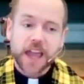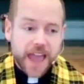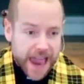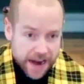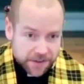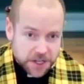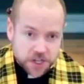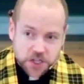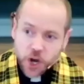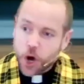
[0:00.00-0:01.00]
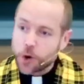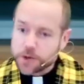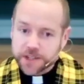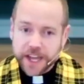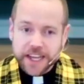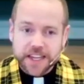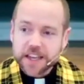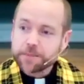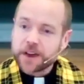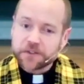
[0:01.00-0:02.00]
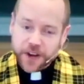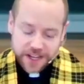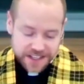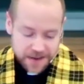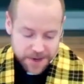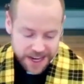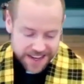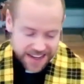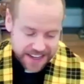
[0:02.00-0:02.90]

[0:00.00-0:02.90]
average Joes like my friends and me,